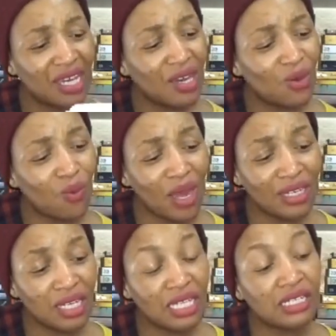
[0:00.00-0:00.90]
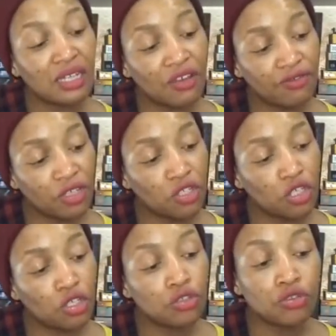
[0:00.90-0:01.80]
1 is selfish.
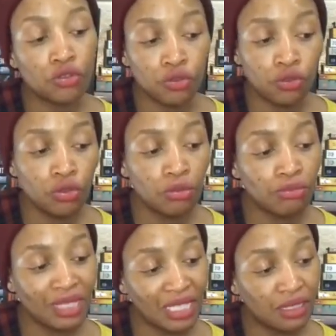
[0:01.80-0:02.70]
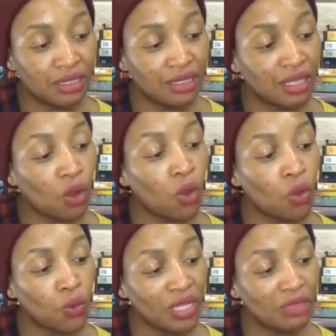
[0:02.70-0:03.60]
2 means they'll
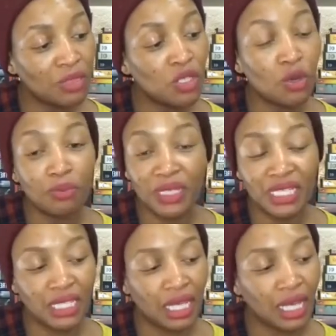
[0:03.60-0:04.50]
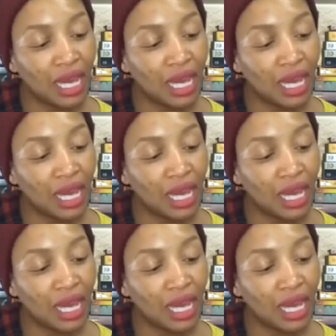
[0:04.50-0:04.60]
always be competing.